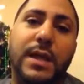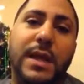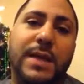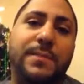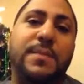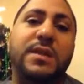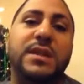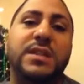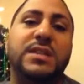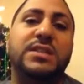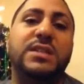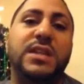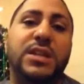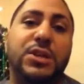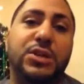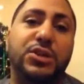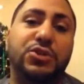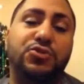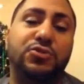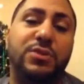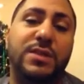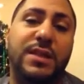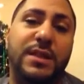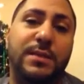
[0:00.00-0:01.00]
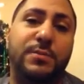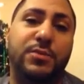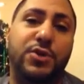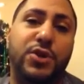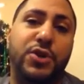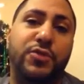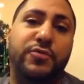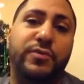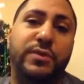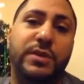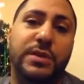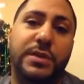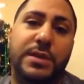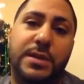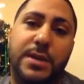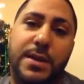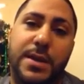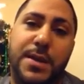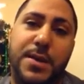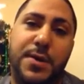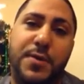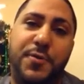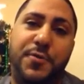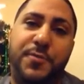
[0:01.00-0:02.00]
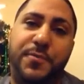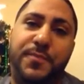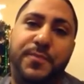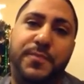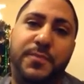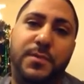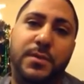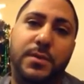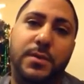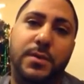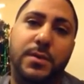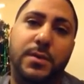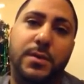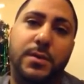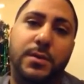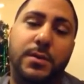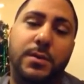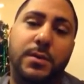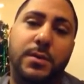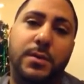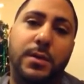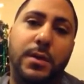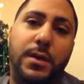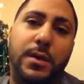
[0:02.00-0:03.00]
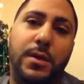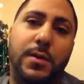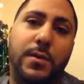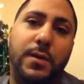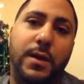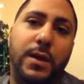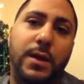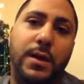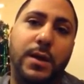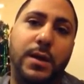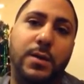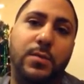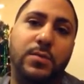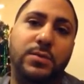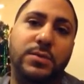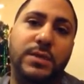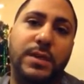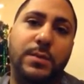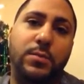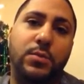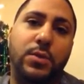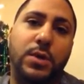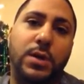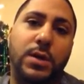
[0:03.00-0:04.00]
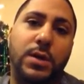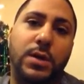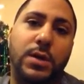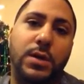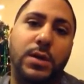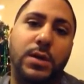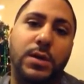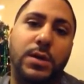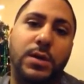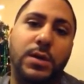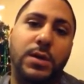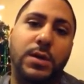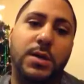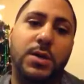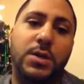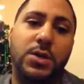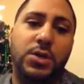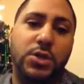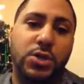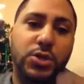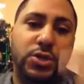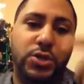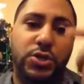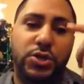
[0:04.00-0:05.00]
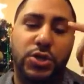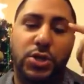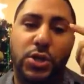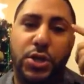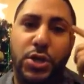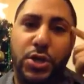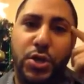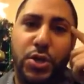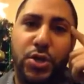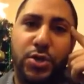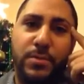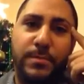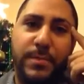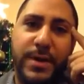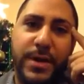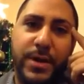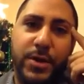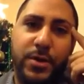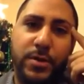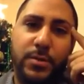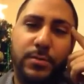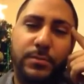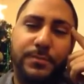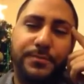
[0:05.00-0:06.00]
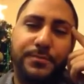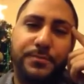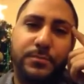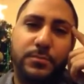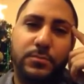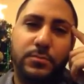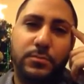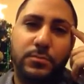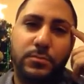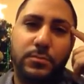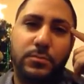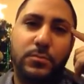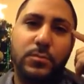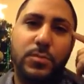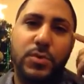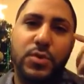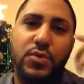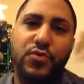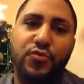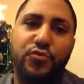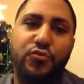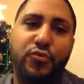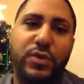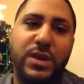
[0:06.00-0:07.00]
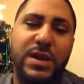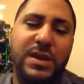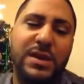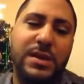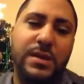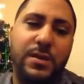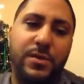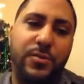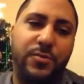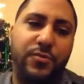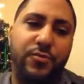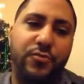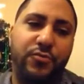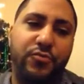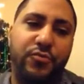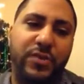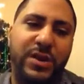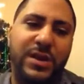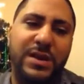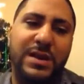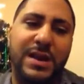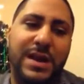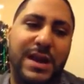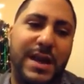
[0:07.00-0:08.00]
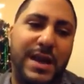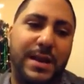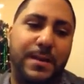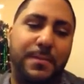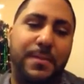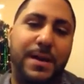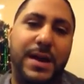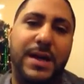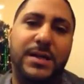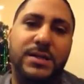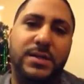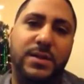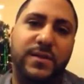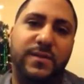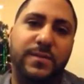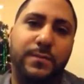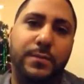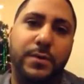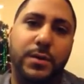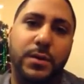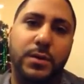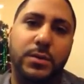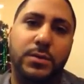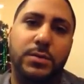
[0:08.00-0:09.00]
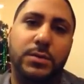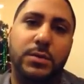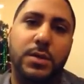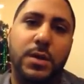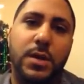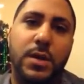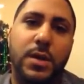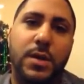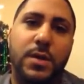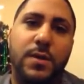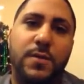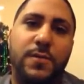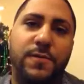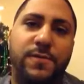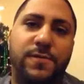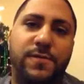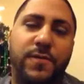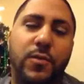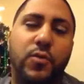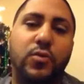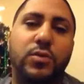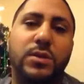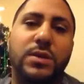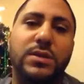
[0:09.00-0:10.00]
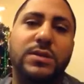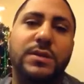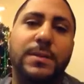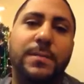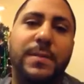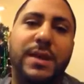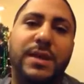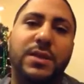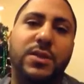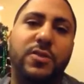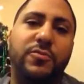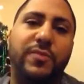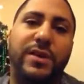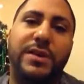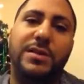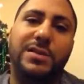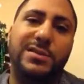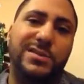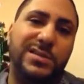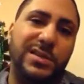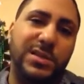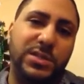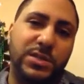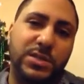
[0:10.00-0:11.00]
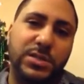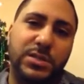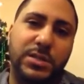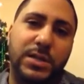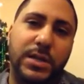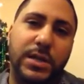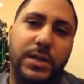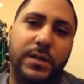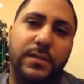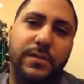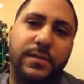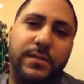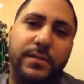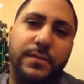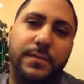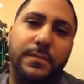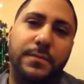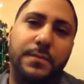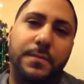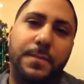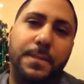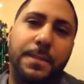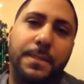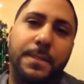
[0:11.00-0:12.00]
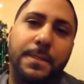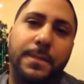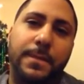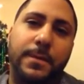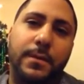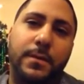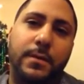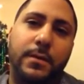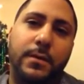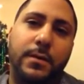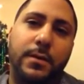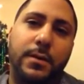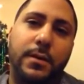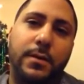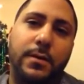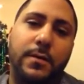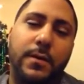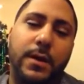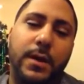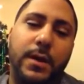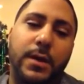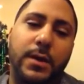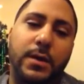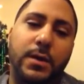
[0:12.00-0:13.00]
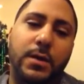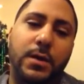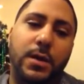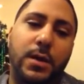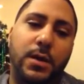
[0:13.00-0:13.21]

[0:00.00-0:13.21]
I'm in this industry that I'm currently in now. All right, I was able to learn better, read a lot of positive books, focus, and make the right decisions in life. All right,